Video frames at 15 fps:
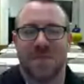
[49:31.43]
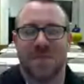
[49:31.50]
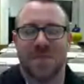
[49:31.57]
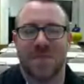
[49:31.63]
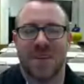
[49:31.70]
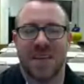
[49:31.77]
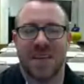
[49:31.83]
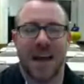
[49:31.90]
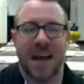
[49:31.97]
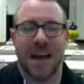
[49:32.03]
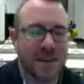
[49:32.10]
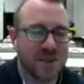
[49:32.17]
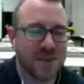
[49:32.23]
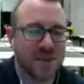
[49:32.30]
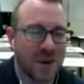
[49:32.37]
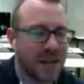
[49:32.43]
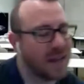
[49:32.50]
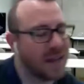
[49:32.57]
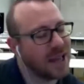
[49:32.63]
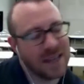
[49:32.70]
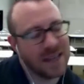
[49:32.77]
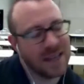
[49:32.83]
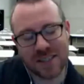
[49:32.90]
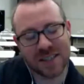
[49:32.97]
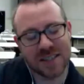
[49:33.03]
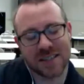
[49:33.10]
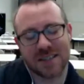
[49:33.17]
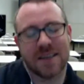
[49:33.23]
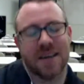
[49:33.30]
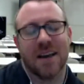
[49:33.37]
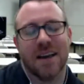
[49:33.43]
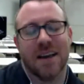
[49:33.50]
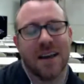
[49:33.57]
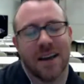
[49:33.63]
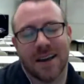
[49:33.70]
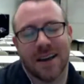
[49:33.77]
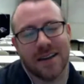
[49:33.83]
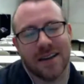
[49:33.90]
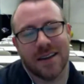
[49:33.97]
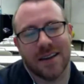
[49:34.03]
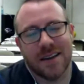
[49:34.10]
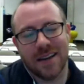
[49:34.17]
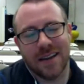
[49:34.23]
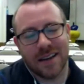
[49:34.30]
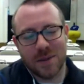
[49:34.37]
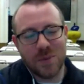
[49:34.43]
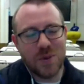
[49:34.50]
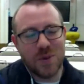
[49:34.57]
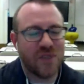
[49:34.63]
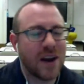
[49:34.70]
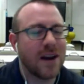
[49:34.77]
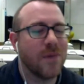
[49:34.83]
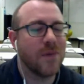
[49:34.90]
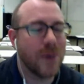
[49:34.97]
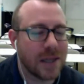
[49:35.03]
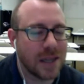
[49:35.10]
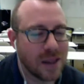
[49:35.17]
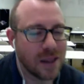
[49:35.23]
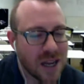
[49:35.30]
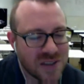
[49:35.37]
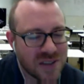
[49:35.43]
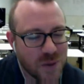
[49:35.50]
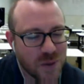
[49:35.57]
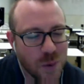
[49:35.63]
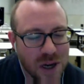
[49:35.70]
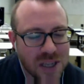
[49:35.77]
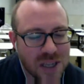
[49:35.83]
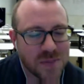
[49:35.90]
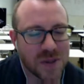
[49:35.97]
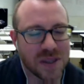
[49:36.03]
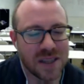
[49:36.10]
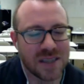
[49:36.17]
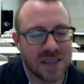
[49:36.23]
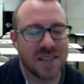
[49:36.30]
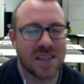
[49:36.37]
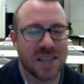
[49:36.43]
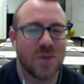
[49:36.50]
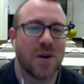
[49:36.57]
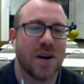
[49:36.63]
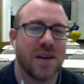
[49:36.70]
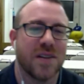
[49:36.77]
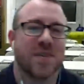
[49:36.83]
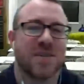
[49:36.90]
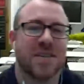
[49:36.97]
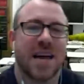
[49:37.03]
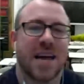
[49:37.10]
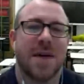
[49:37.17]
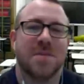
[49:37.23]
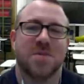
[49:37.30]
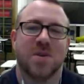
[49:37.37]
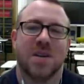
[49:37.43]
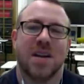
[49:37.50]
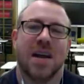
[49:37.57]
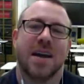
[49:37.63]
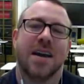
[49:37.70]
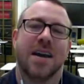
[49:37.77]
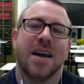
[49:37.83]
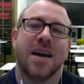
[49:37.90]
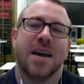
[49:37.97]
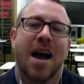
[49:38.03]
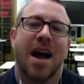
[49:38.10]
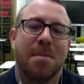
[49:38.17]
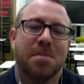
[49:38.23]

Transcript: yeah. So it's just, you very rarely lost for words. But this is like one of those times when I I'm